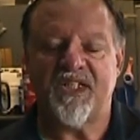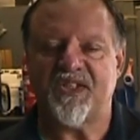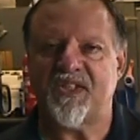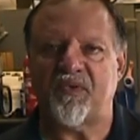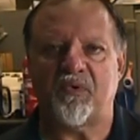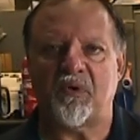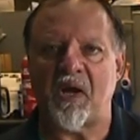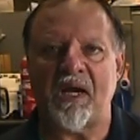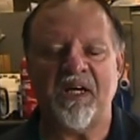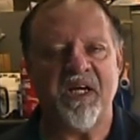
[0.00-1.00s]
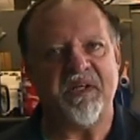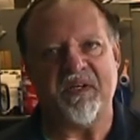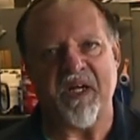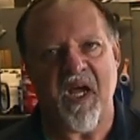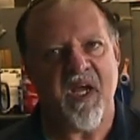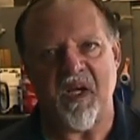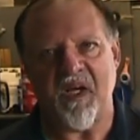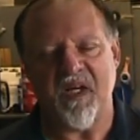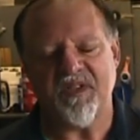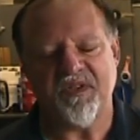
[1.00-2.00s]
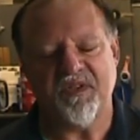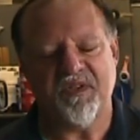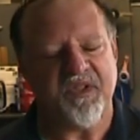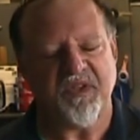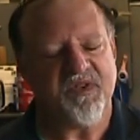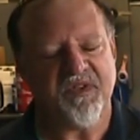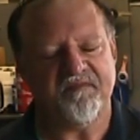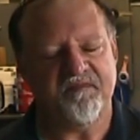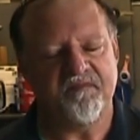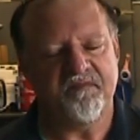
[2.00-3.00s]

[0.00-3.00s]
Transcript: it's a rainy day. It's just